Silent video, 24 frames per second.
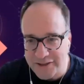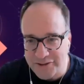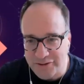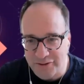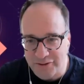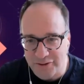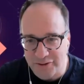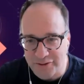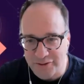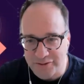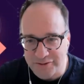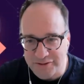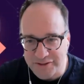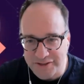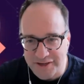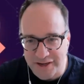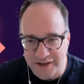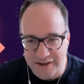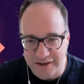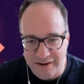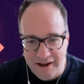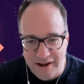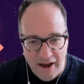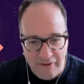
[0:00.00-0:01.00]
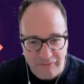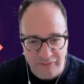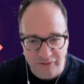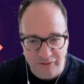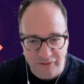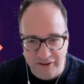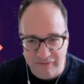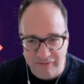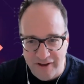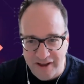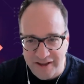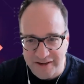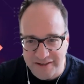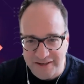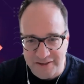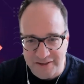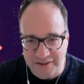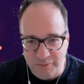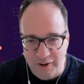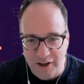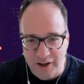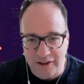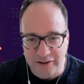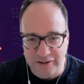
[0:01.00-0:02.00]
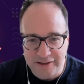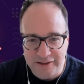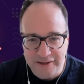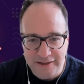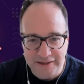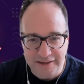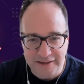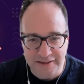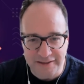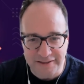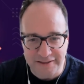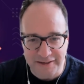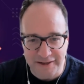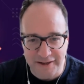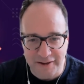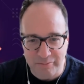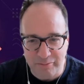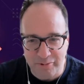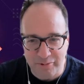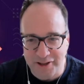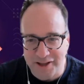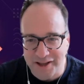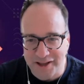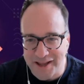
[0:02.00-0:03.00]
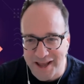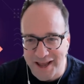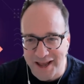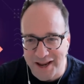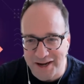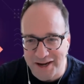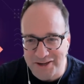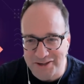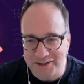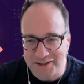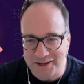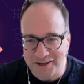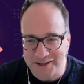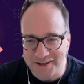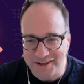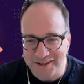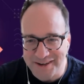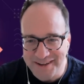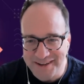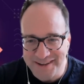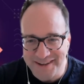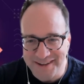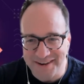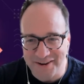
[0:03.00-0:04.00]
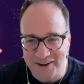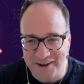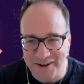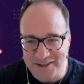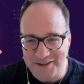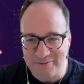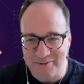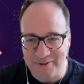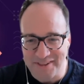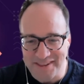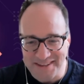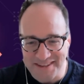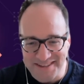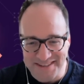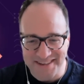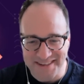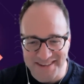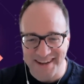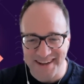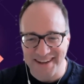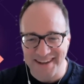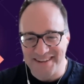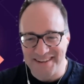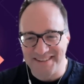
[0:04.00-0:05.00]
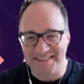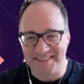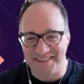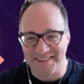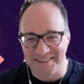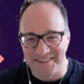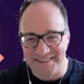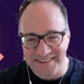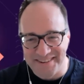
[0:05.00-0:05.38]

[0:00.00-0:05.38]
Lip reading: those after the event as well. He's pretty engaged and awesome on this side. So